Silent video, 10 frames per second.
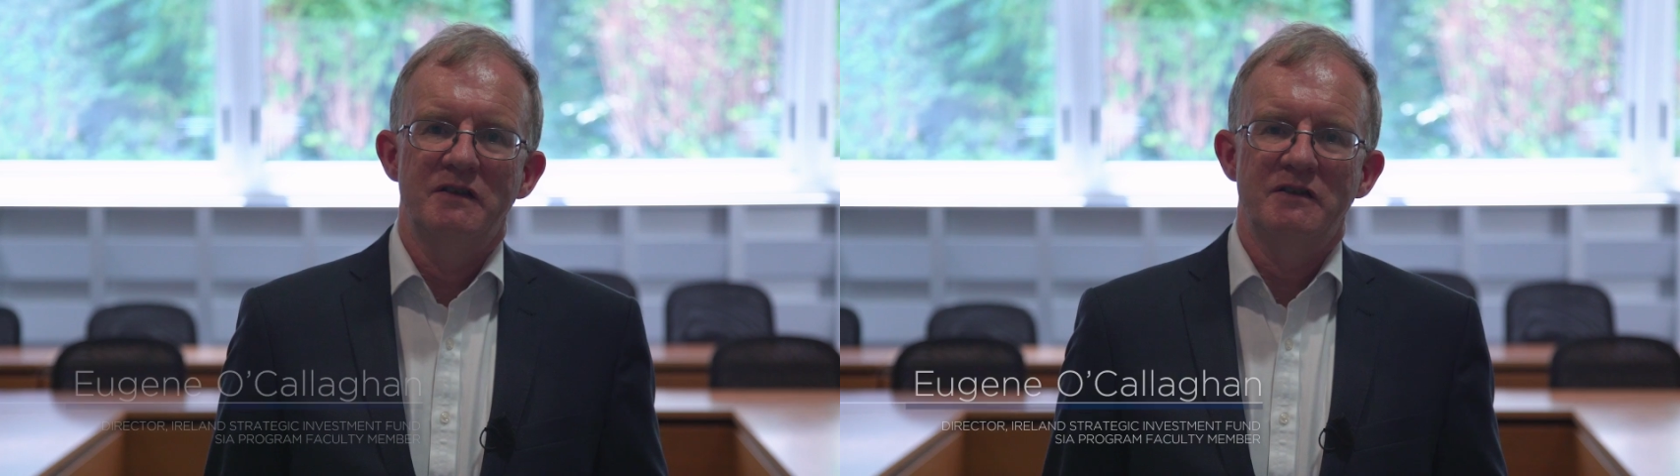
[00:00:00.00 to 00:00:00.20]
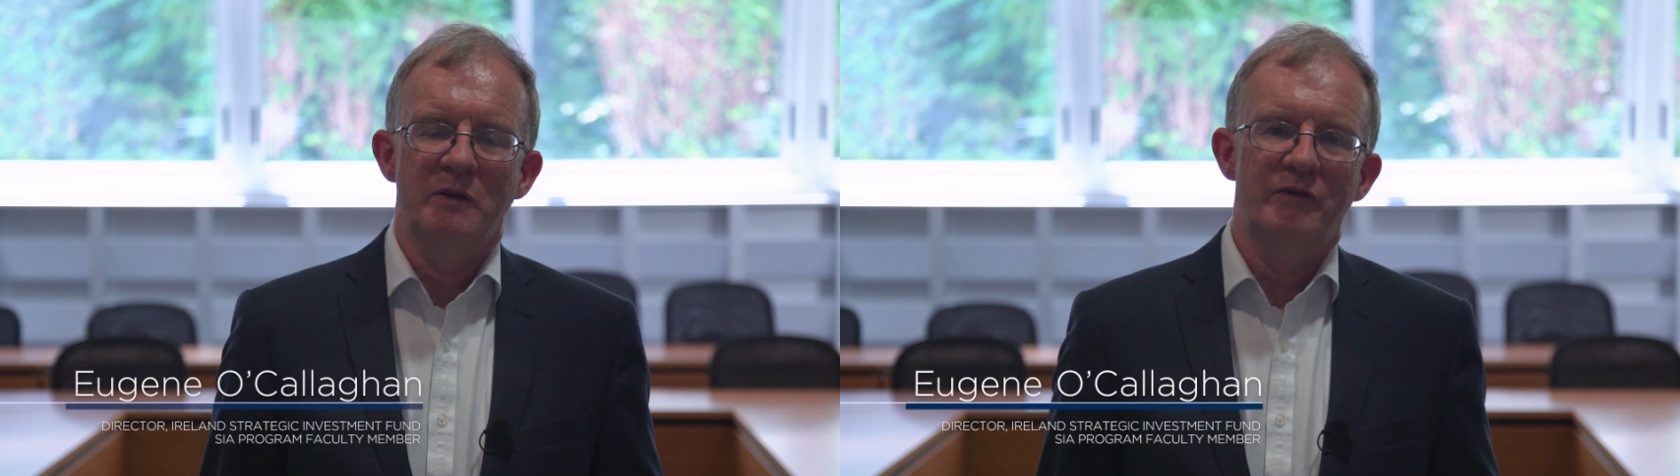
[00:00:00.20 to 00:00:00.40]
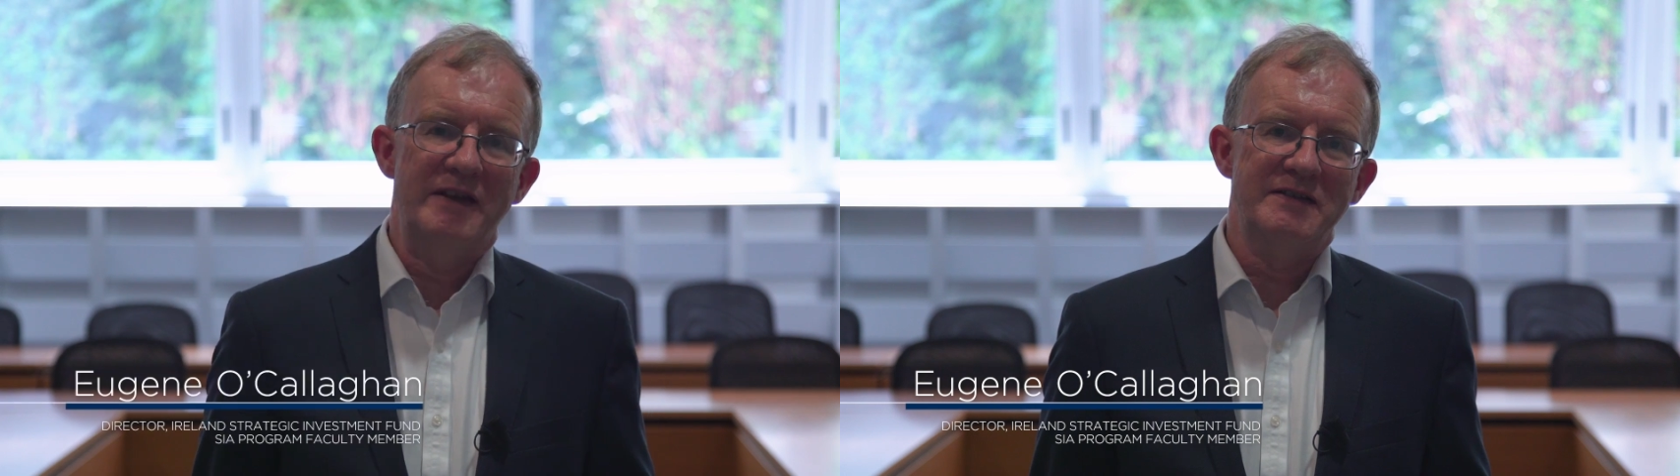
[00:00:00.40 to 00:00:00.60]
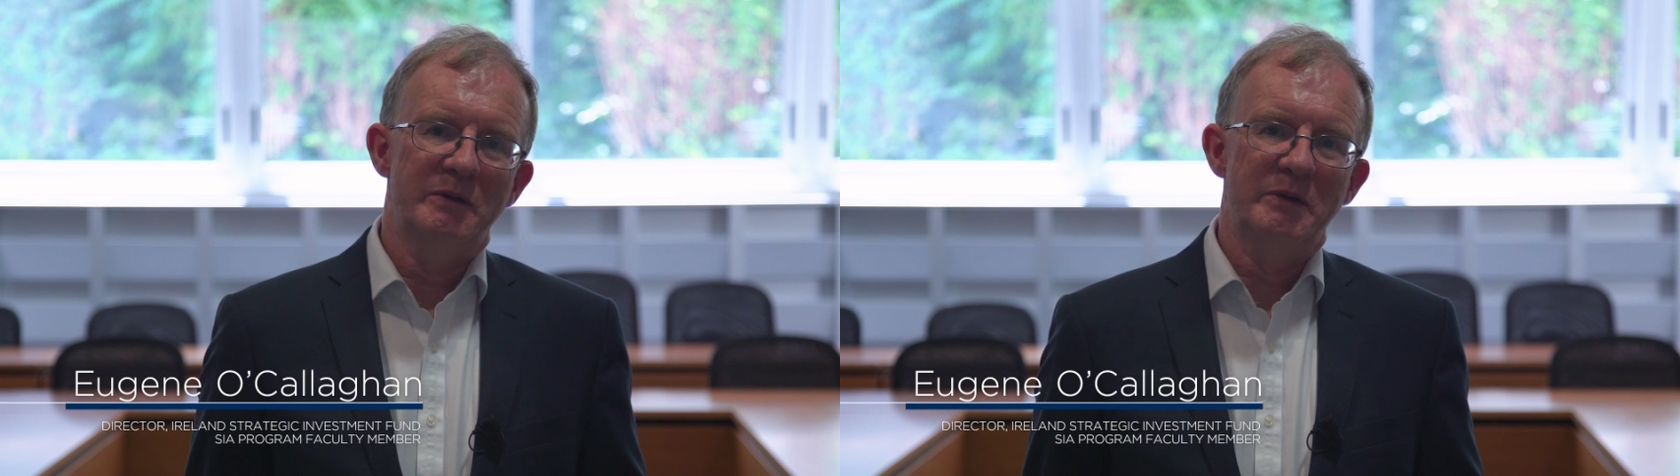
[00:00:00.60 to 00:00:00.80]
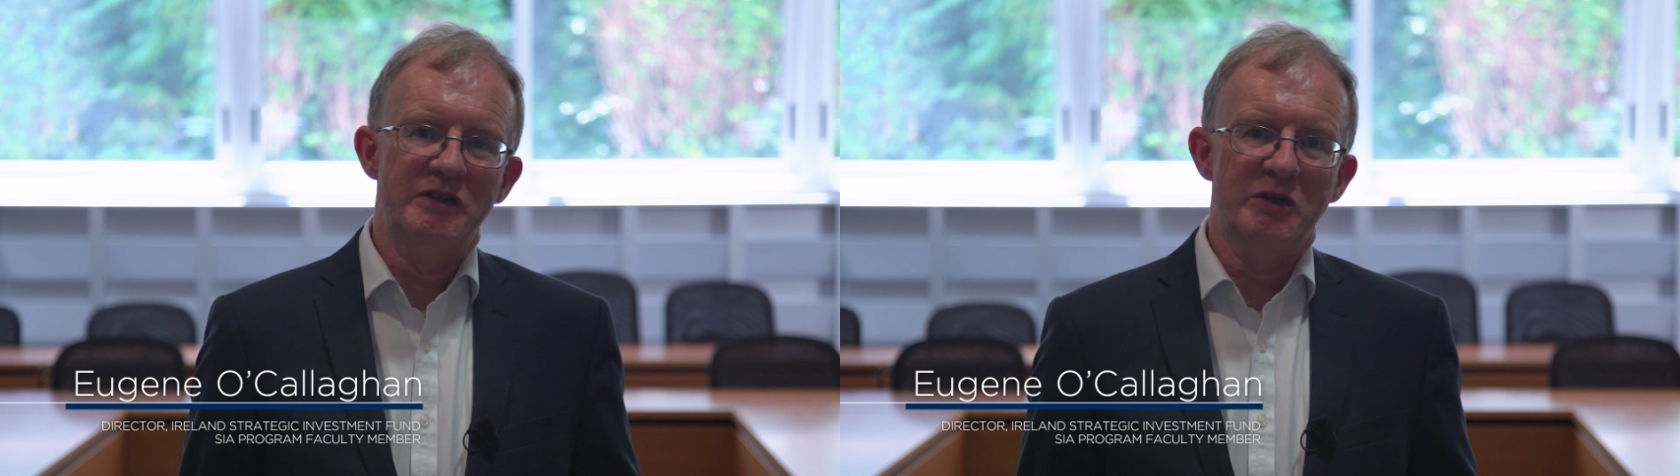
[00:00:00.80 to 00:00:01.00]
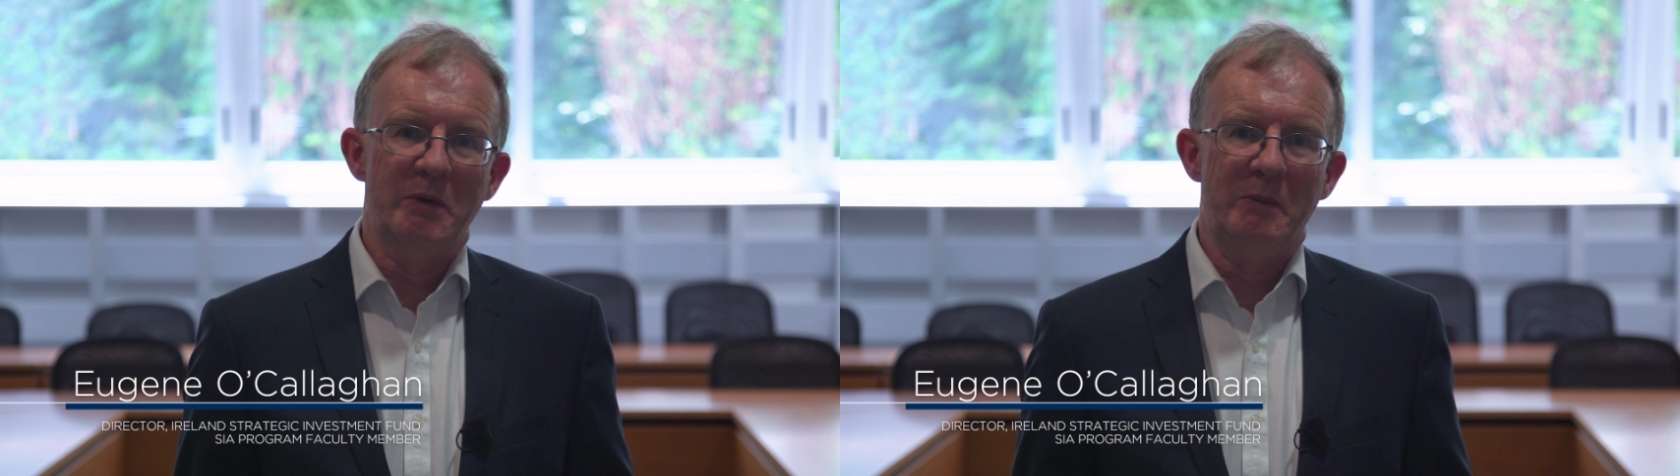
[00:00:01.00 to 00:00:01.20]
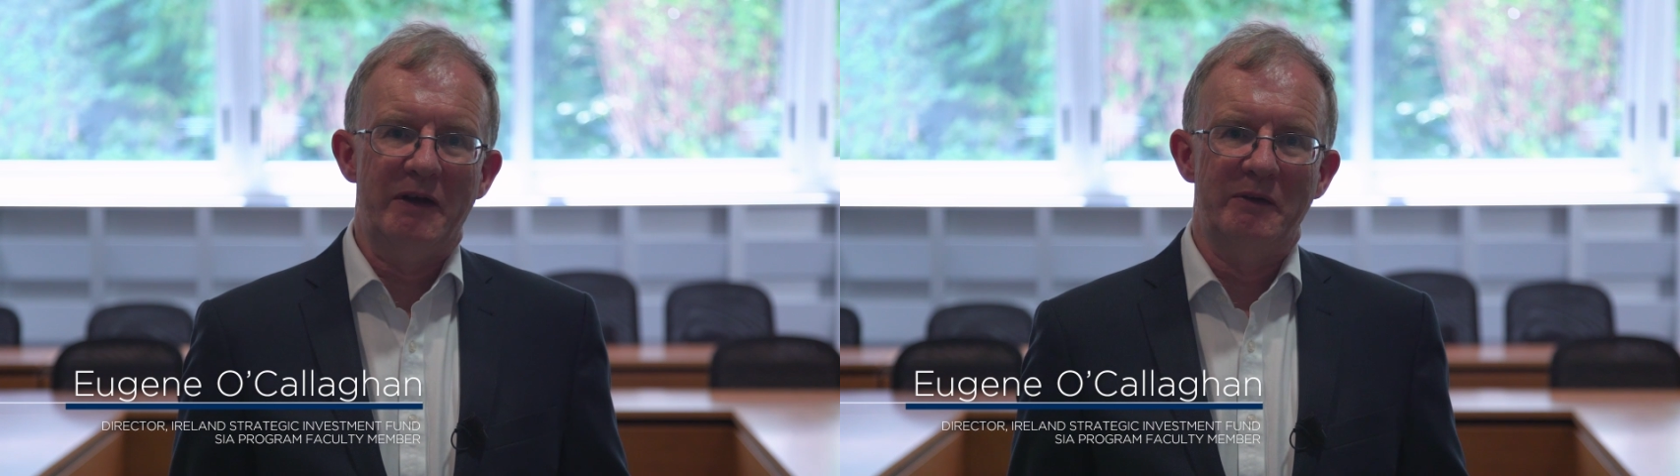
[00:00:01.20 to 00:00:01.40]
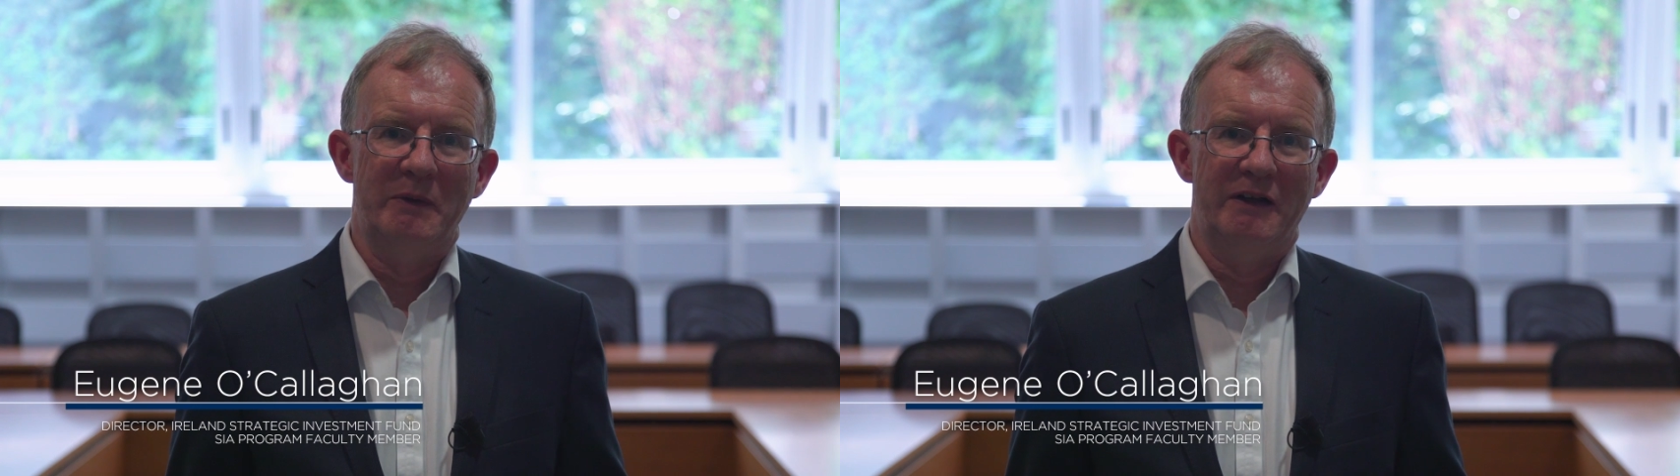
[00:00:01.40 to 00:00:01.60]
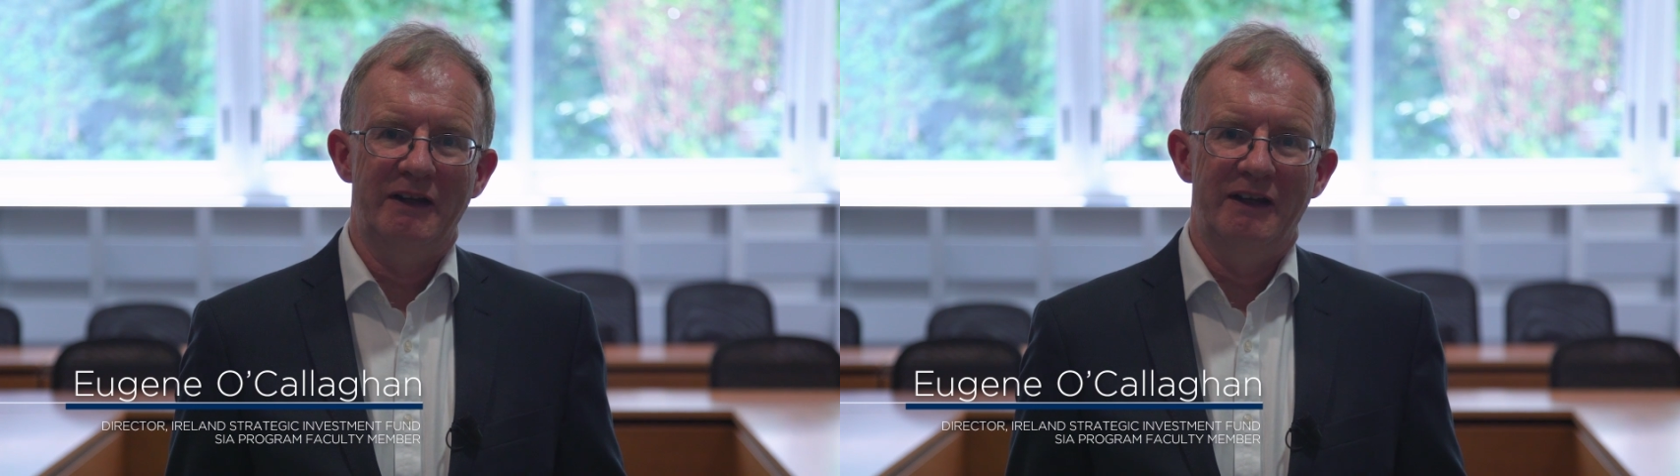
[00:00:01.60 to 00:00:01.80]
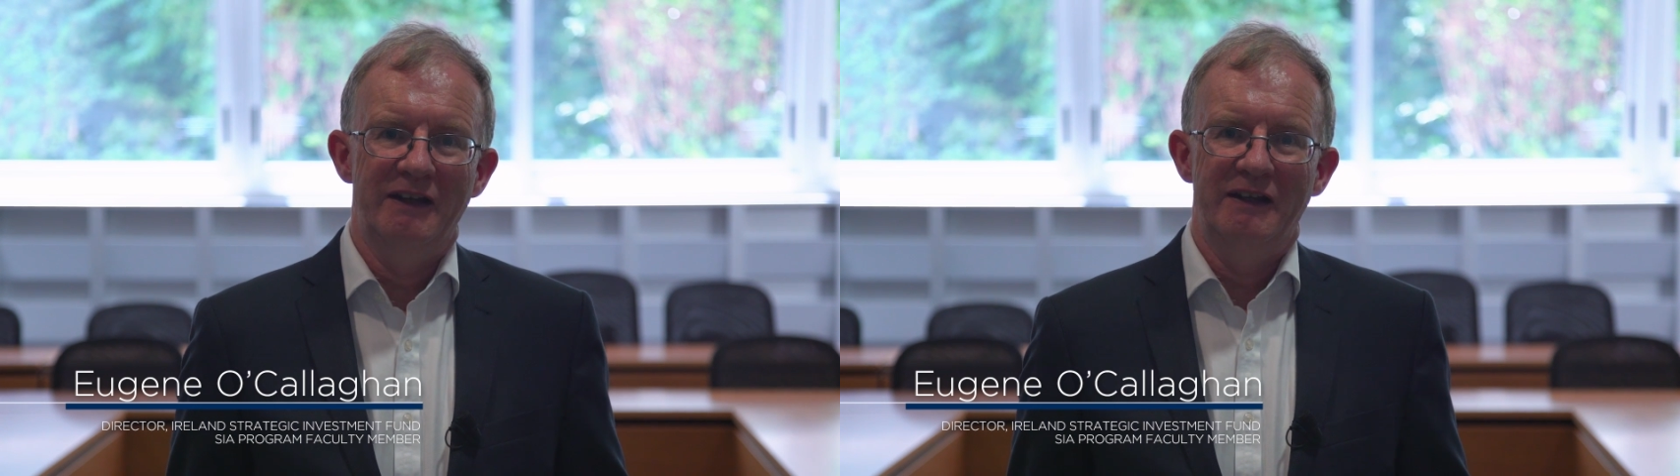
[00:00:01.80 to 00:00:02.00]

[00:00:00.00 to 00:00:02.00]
So investing with the double bottom line